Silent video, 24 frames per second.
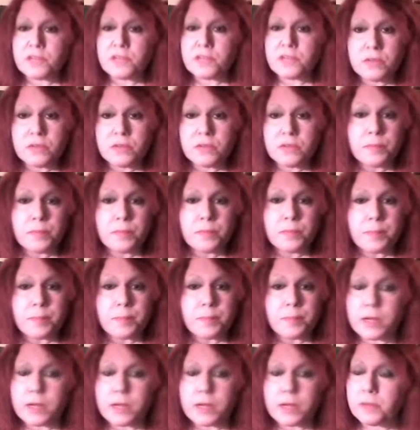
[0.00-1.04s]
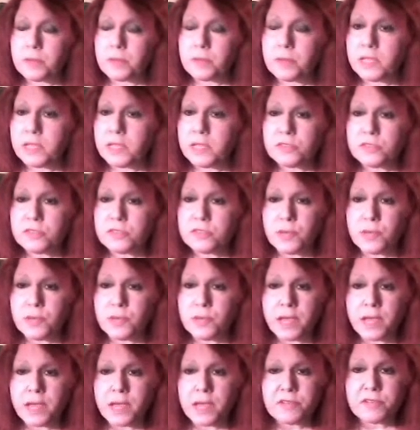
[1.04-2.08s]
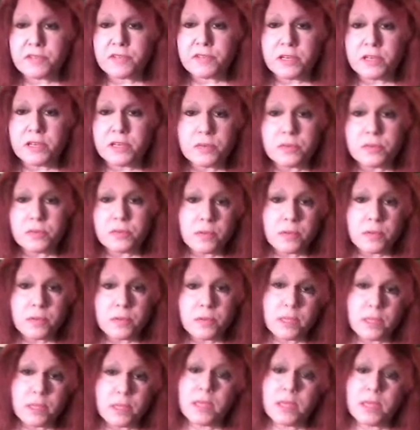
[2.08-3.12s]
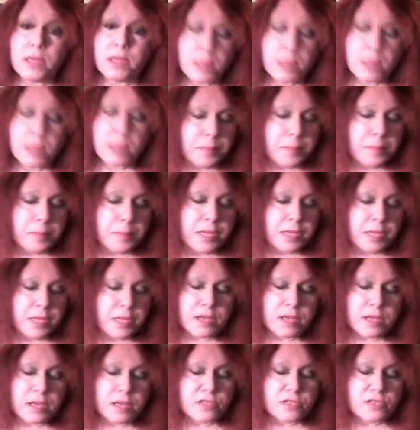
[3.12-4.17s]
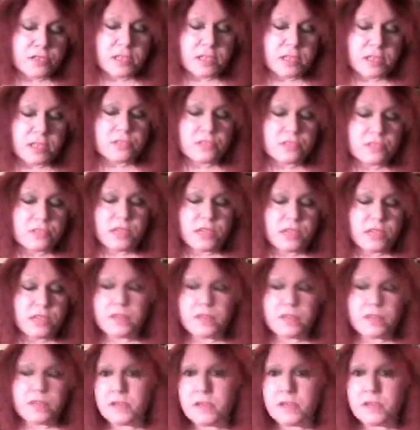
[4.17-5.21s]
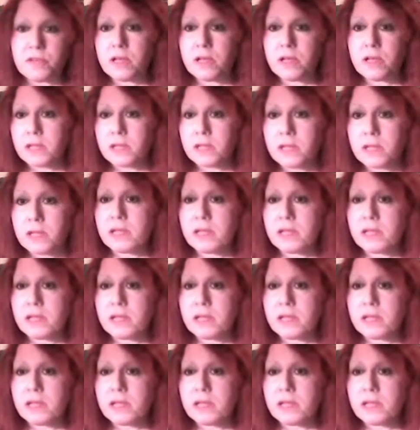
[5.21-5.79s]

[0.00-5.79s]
for you, by all means do what you have to do, because it can save a